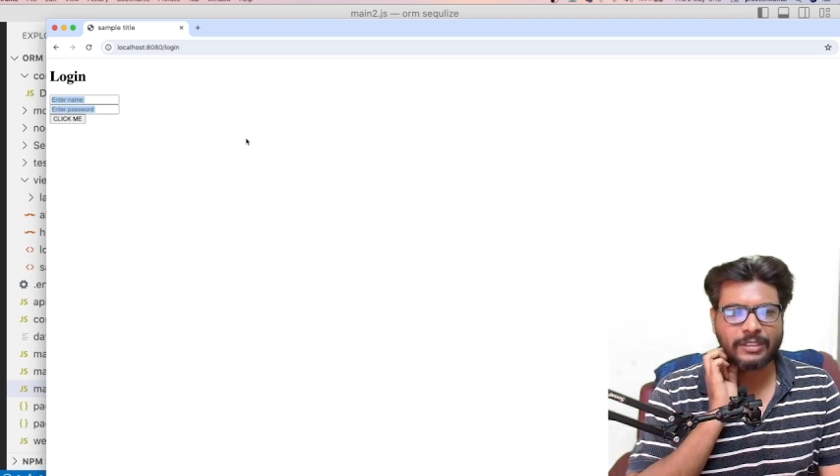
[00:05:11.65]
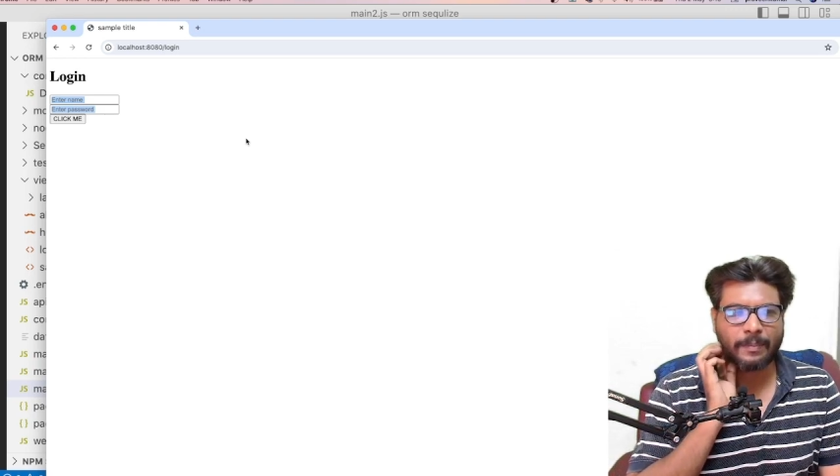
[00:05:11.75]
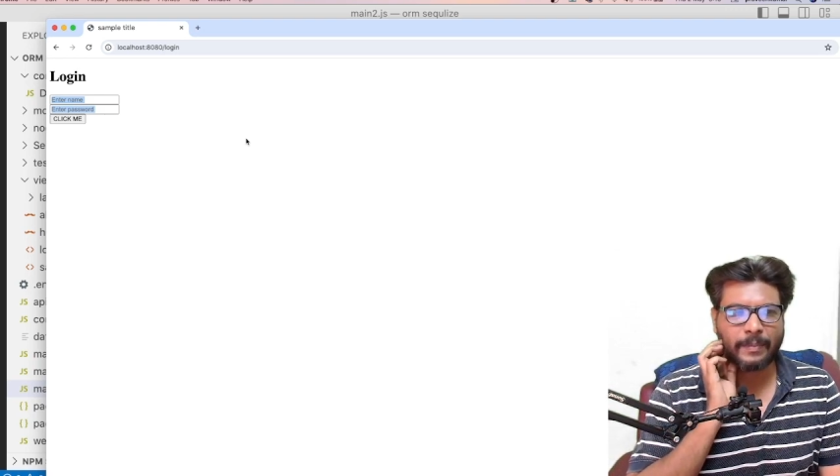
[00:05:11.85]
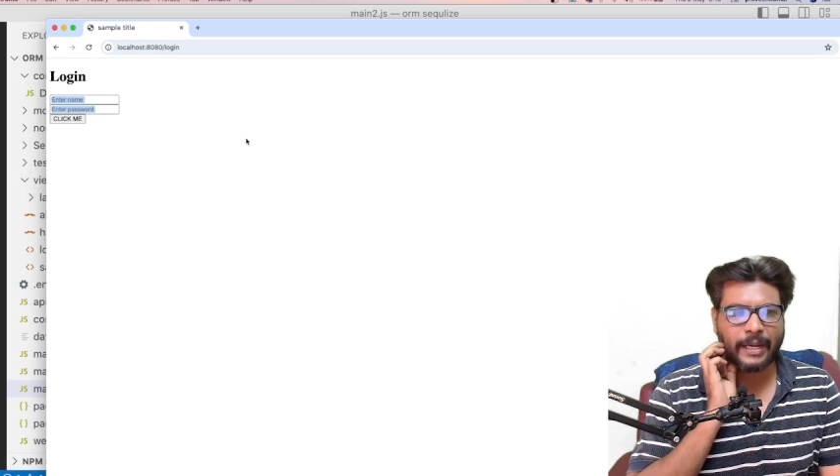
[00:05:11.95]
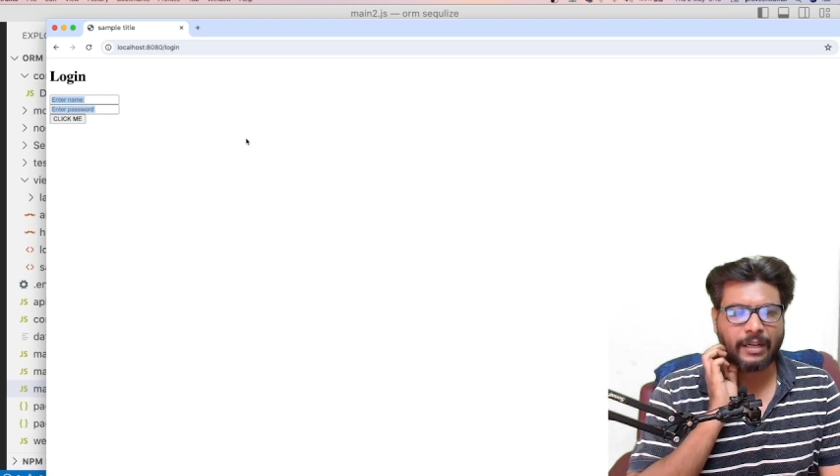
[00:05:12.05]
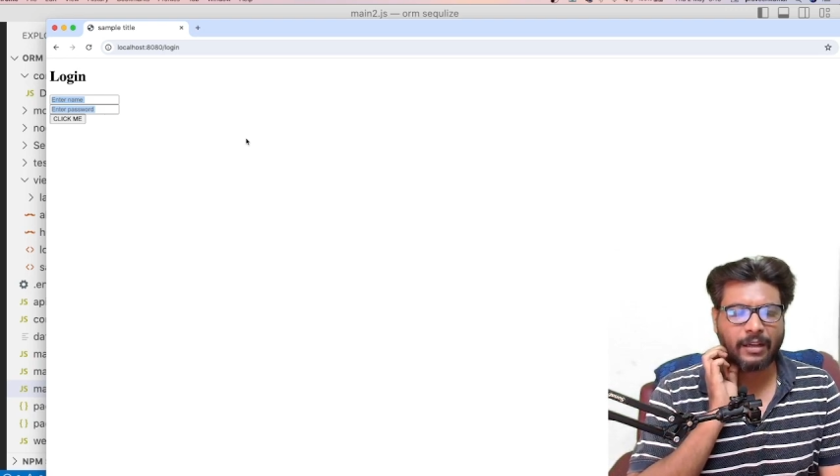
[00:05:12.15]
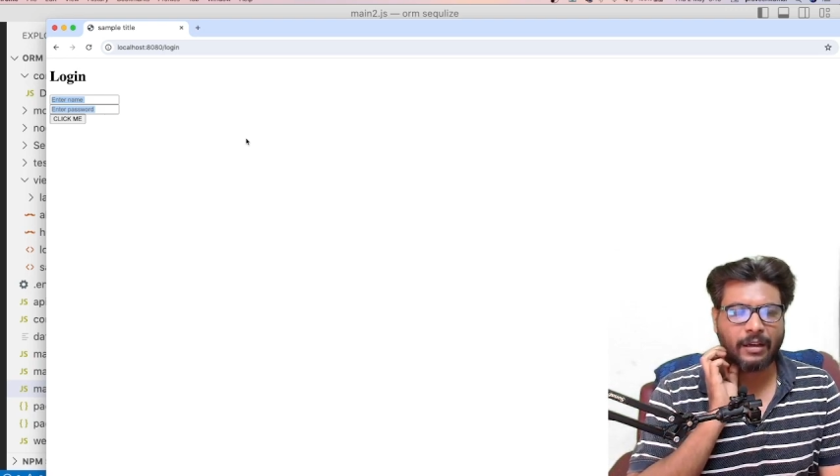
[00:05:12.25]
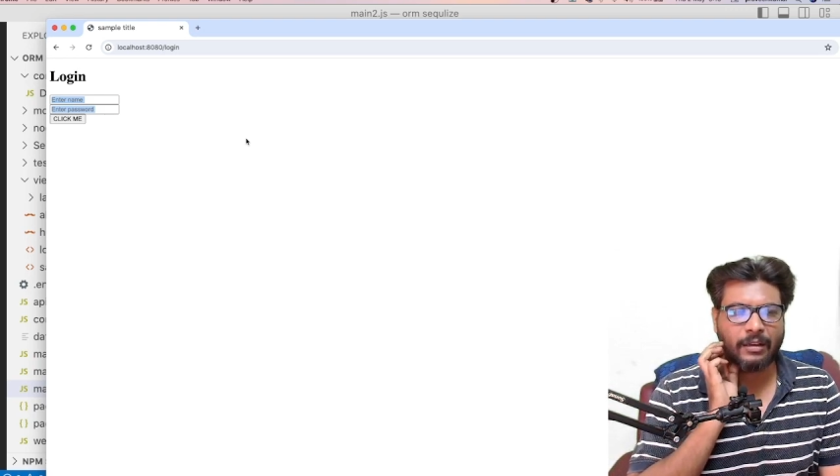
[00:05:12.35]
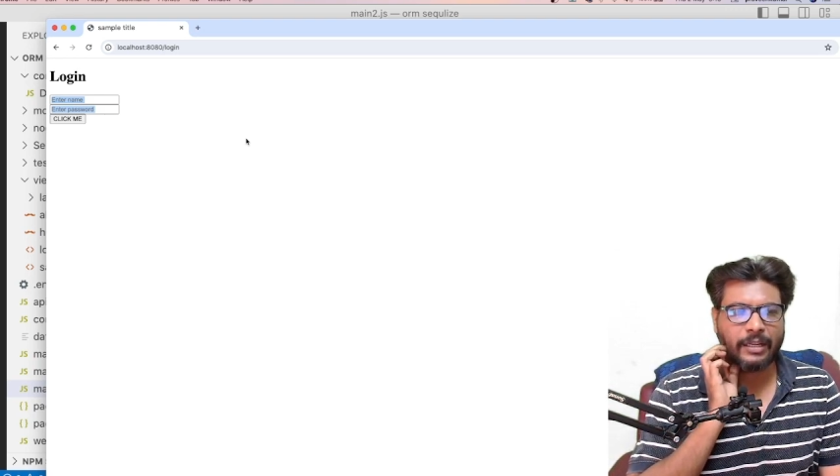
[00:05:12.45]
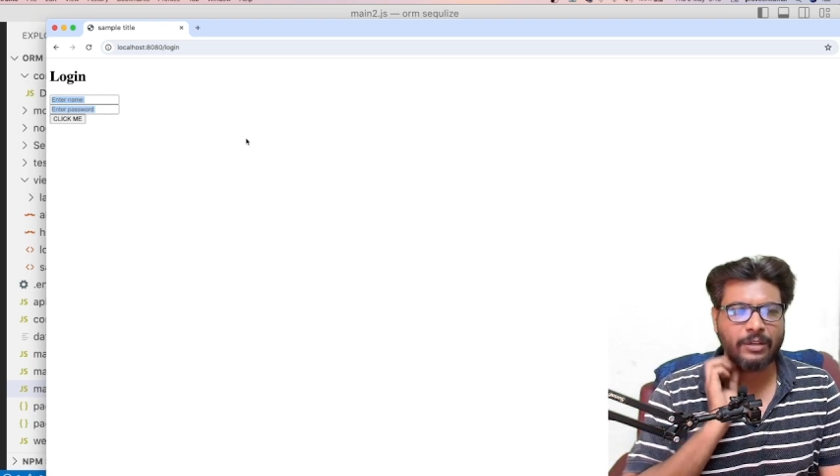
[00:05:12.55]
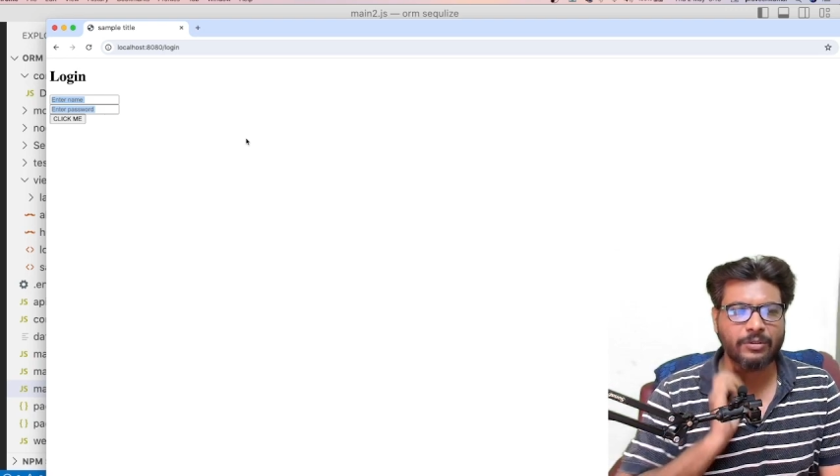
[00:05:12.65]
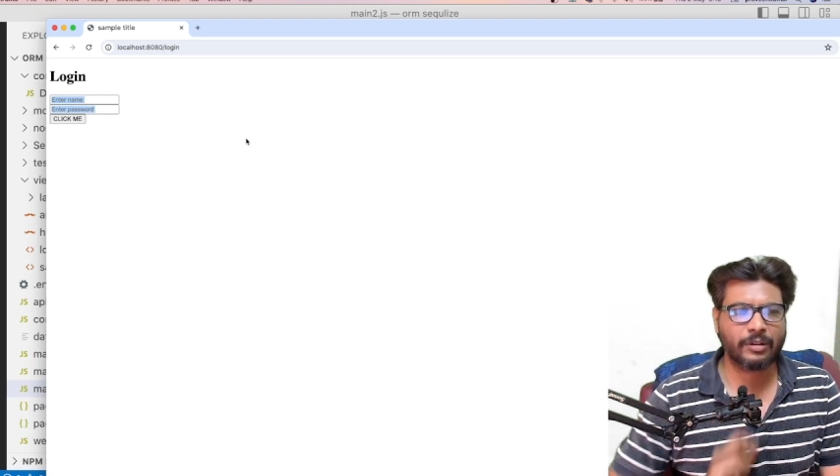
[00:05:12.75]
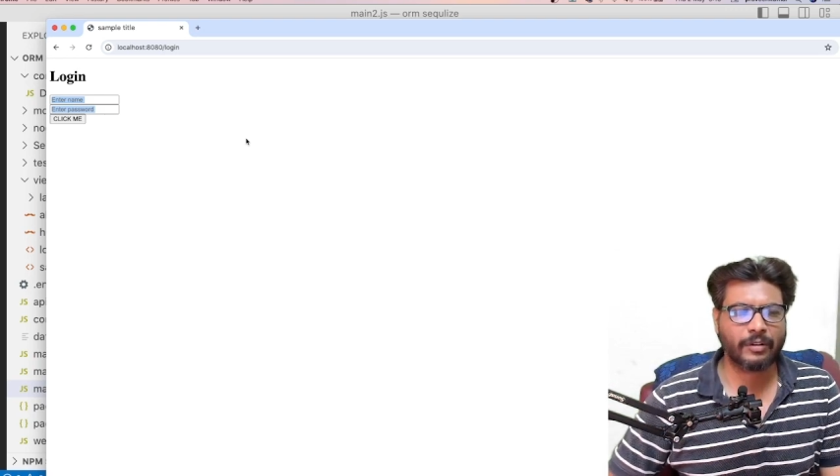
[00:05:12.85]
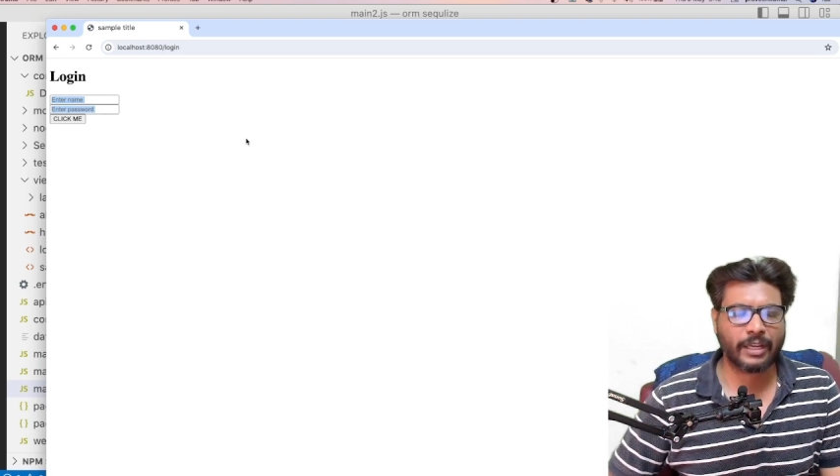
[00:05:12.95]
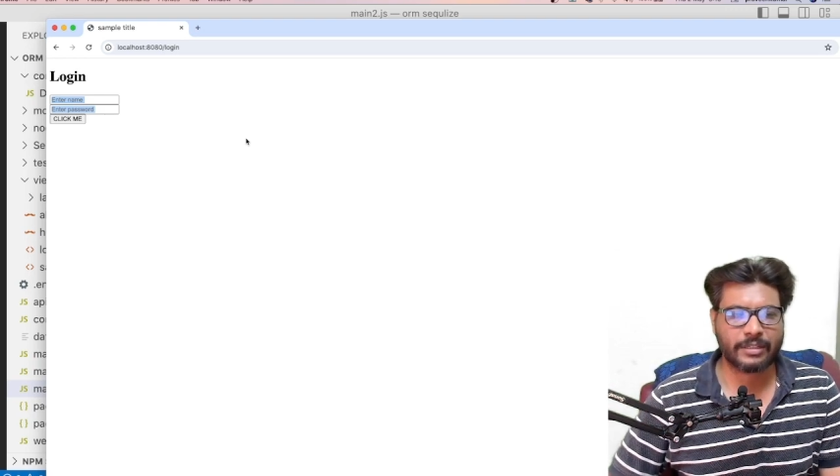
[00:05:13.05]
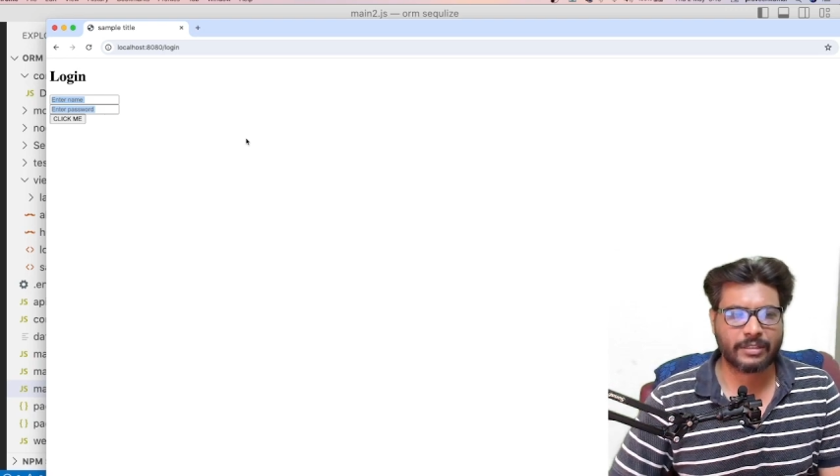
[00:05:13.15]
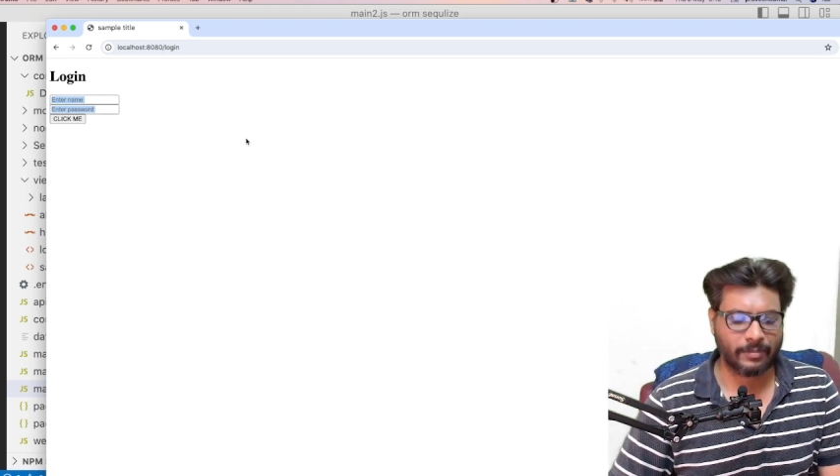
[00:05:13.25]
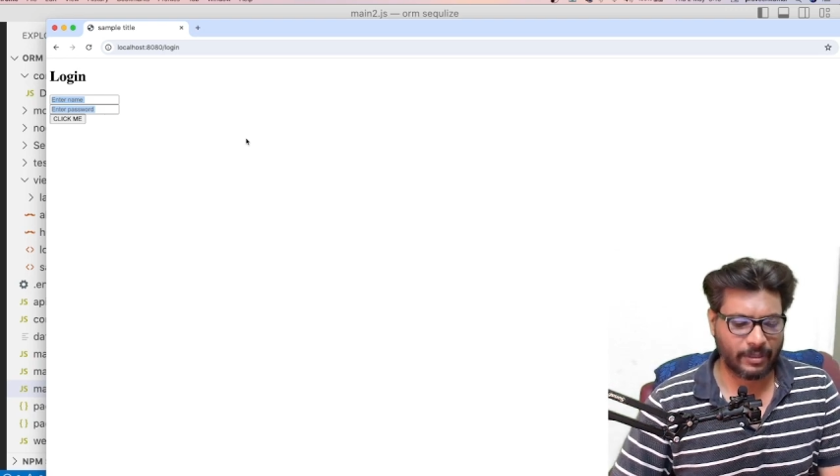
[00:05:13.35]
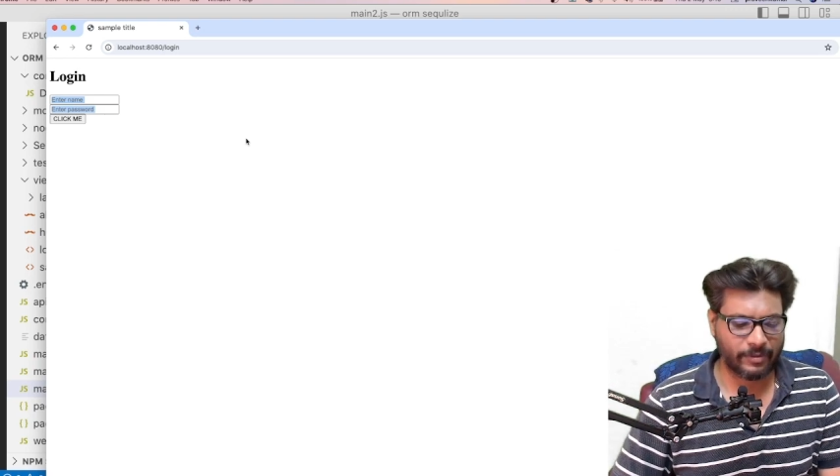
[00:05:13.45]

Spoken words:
some data into our HTML.